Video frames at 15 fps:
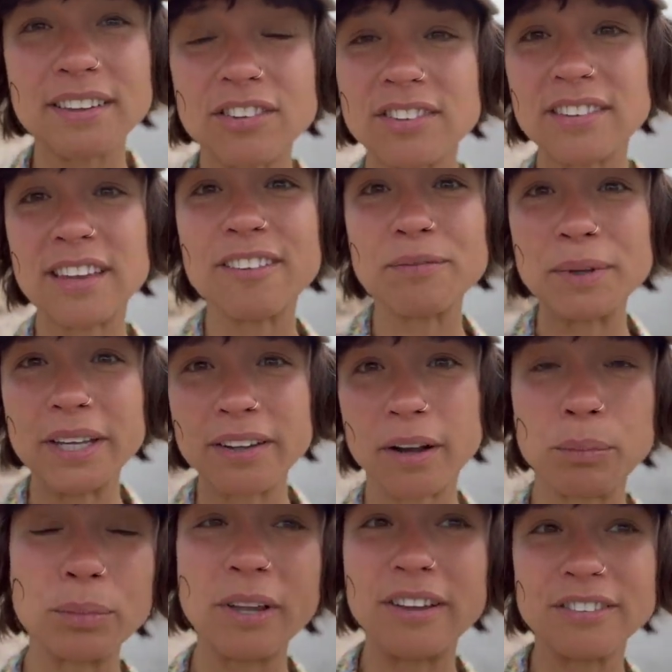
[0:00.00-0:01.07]
just gave me
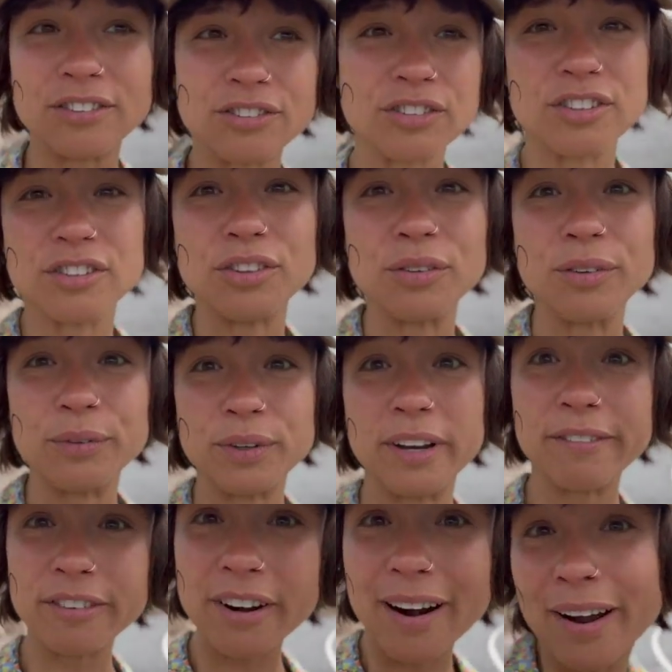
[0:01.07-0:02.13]
carte blanche to do
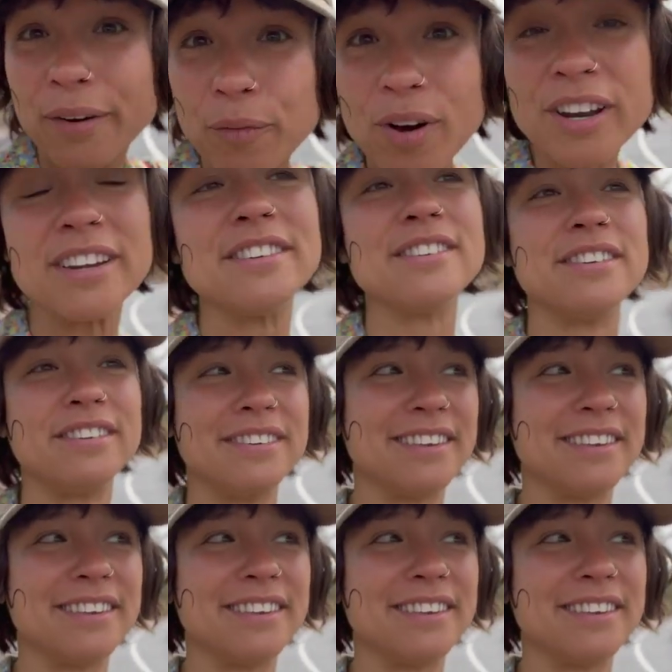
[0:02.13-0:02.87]
whatever I wanted to.